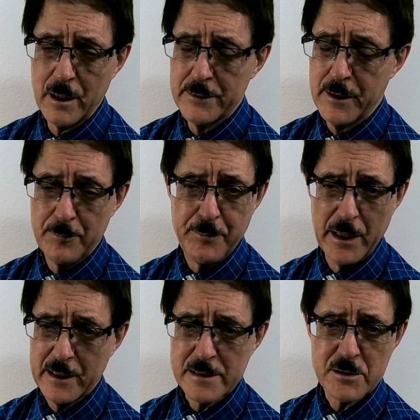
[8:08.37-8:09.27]
The
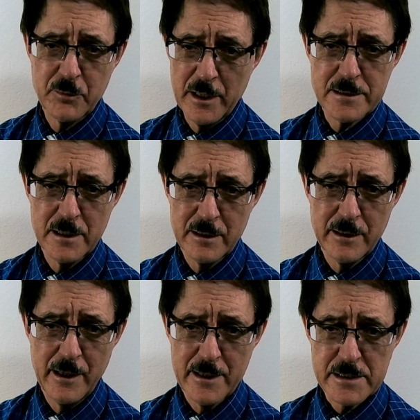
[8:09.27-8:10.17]
biggest reason
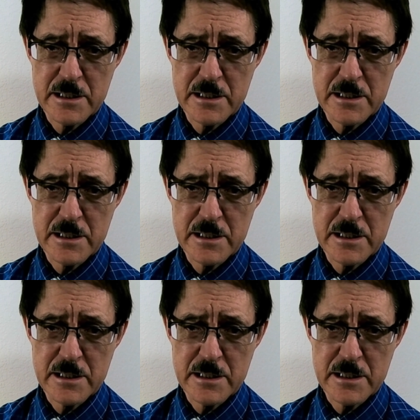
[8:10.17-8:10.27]
is